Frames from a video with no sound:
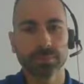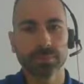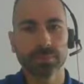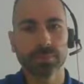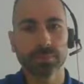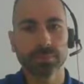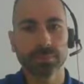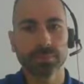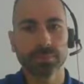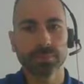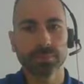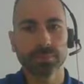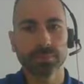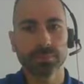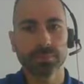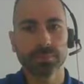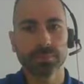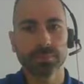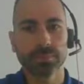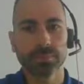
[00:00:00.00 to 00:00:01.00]

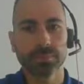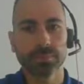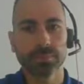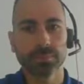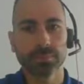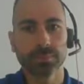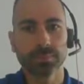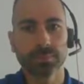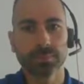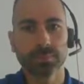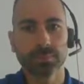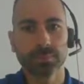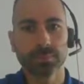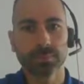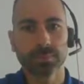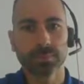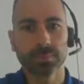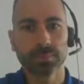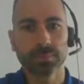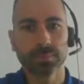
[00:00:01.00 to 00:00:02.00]

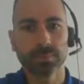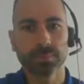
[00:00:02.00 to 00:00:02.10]
The person shown says nothing.